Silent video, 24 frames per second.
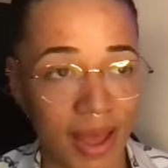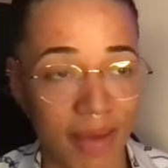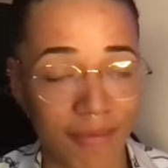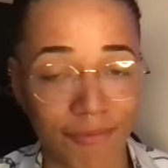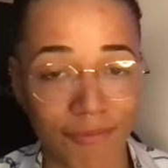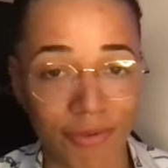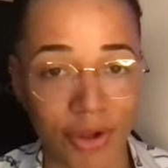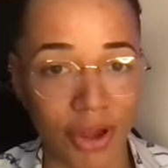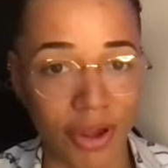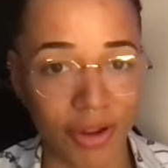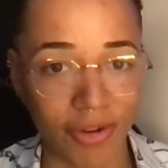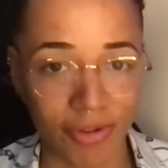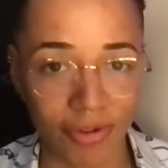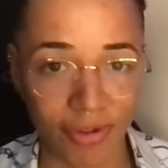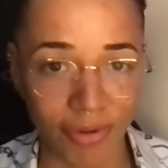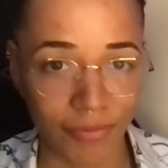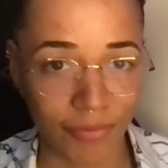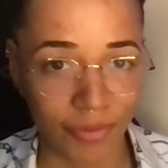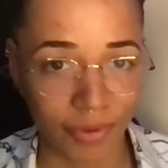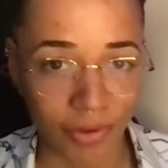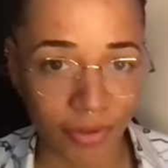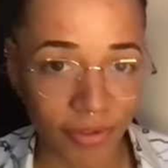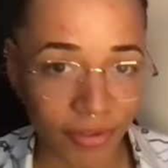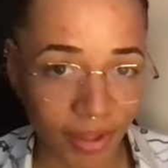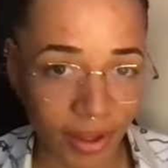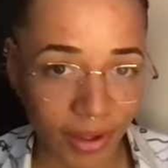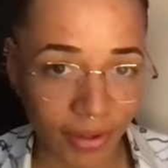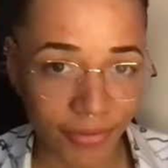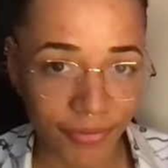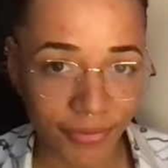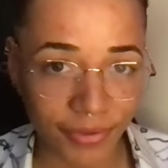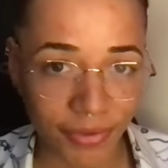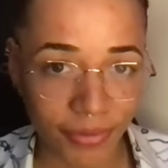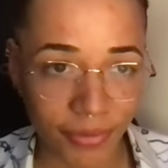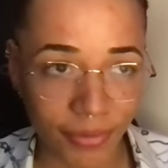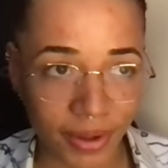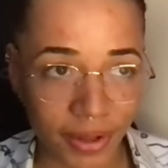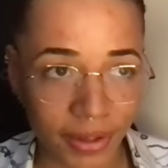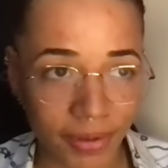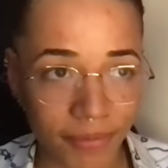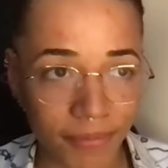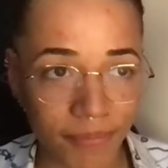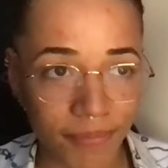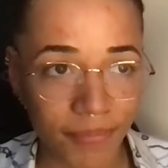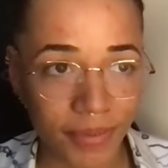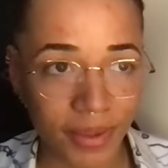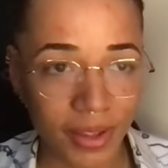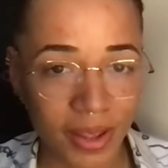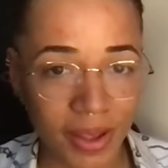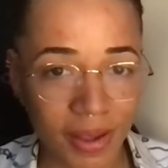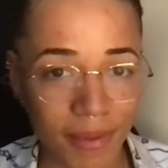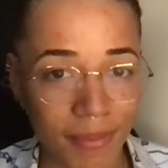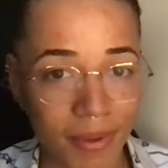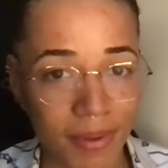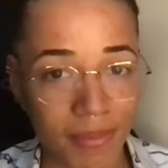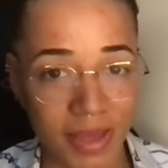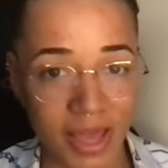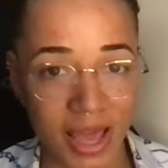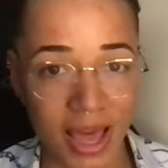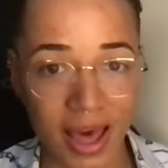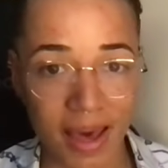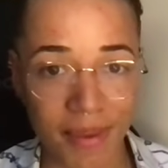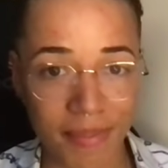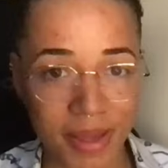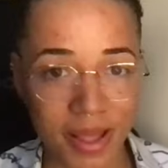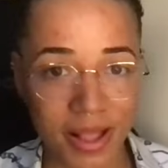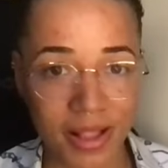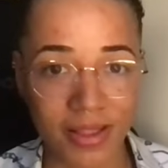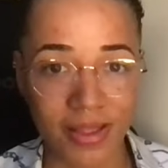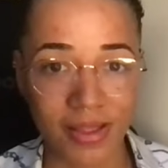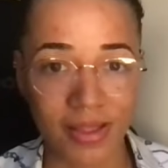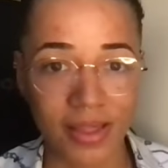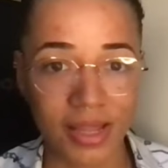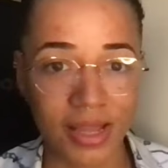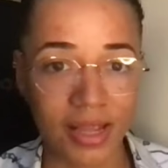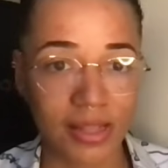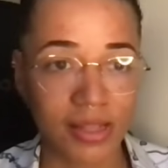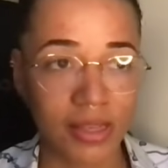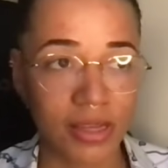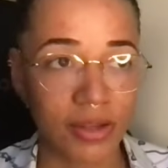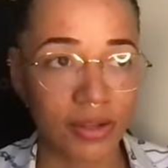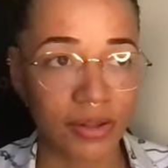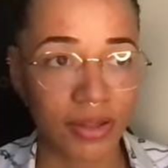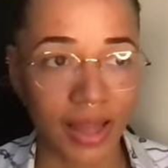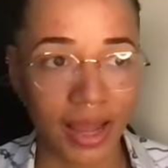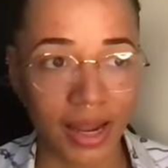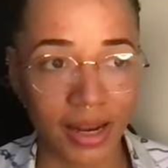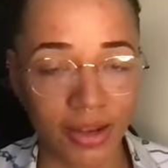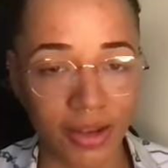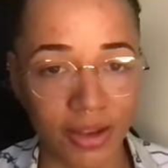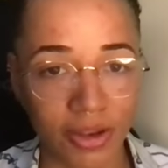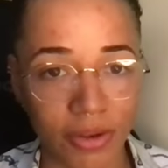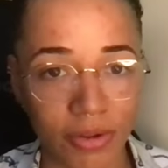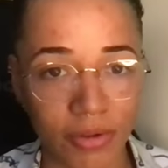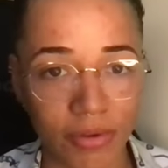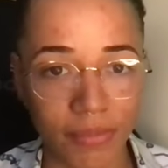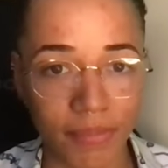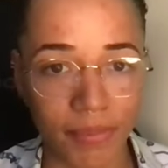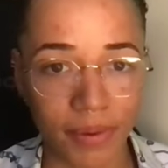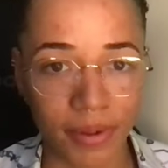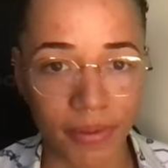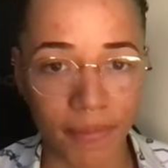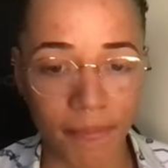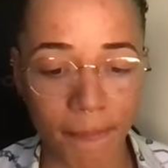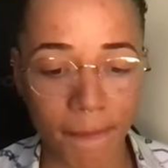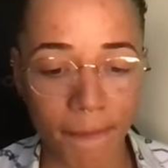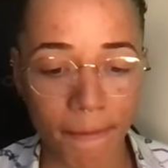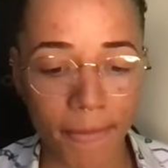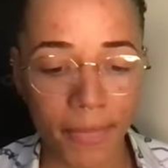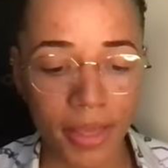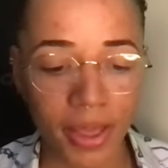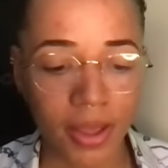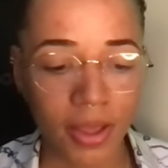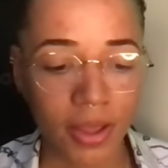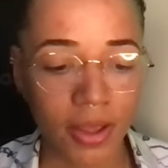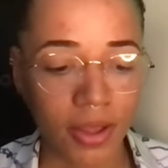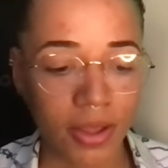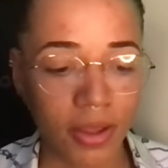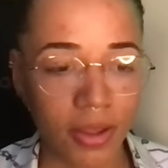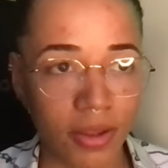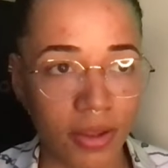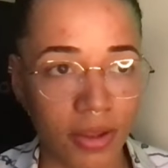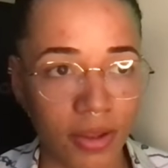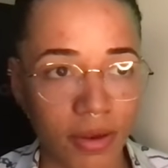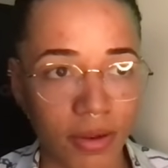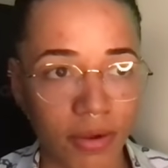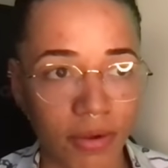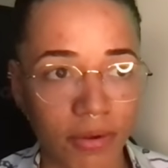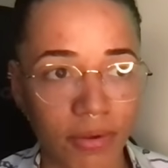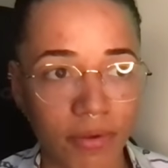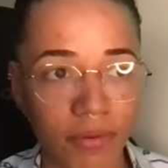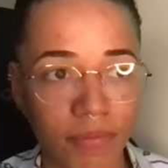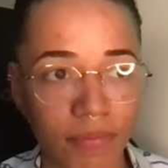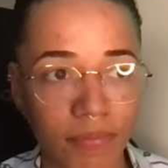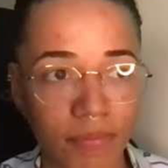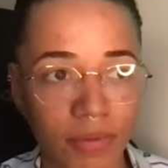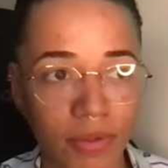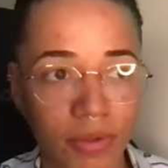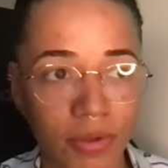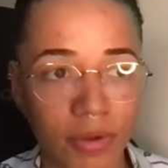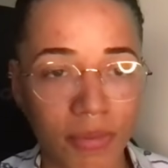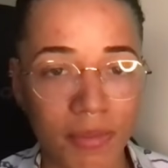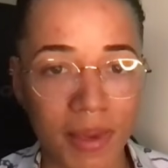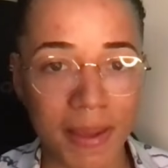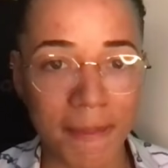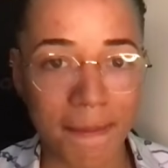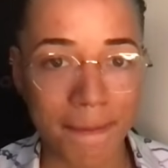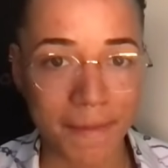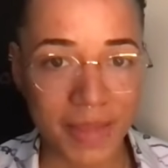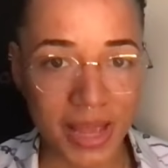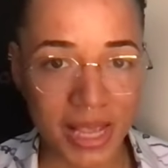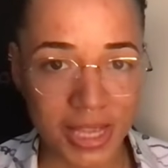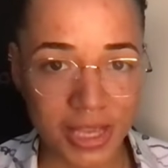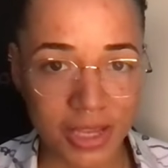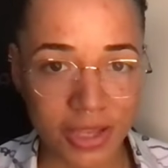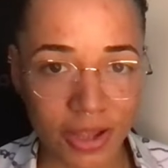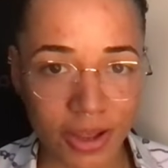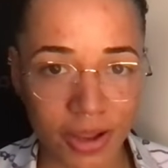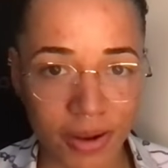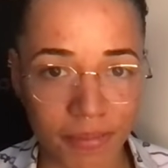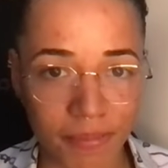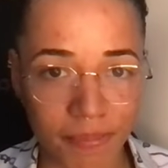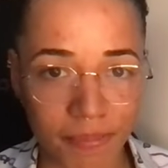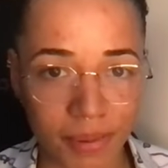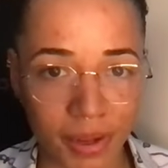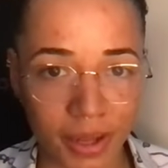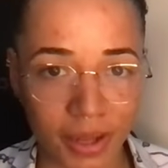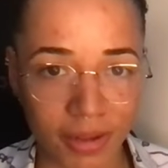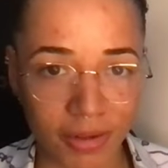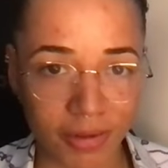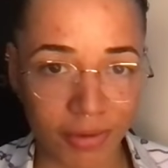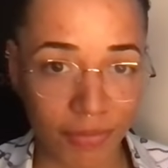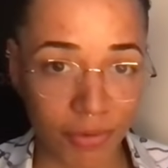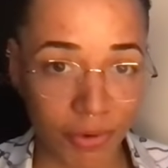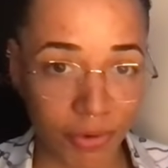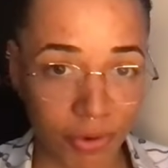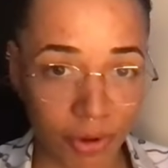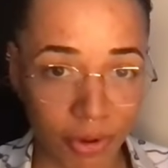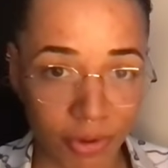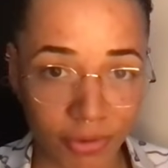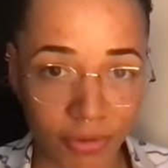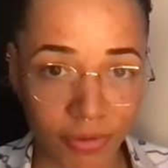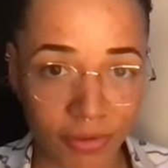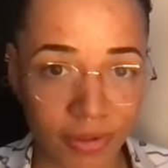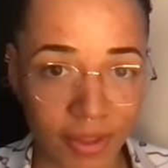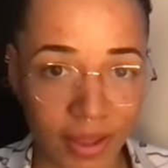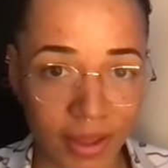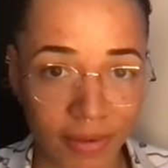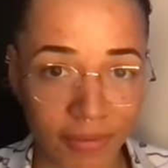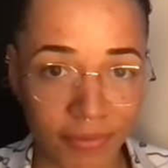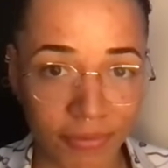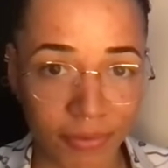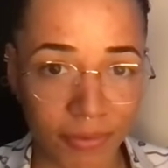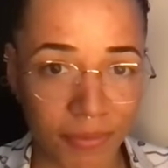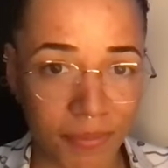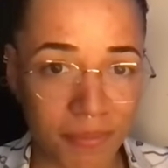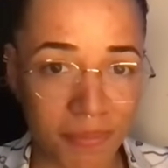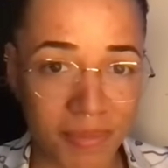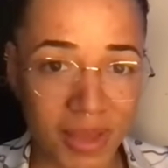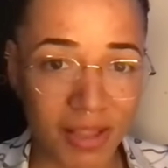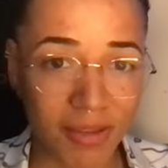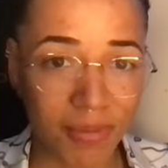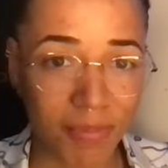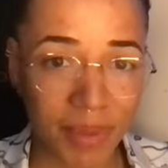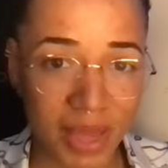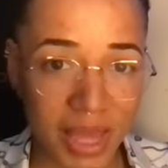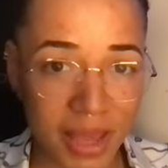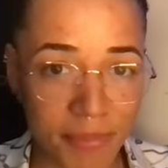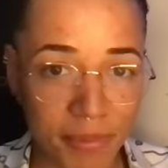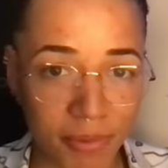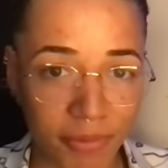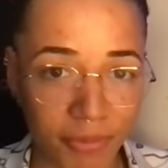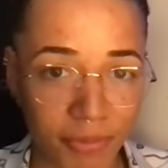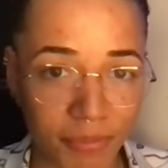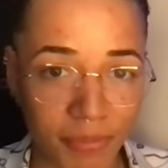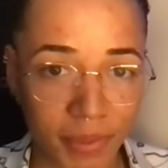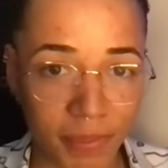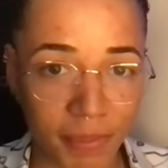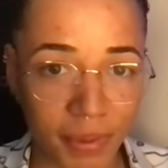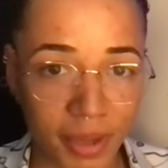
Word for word: versions of yourself as well, maybe habits and things that you like to do, but you know, you may miss certain parts of your old self or miss people from the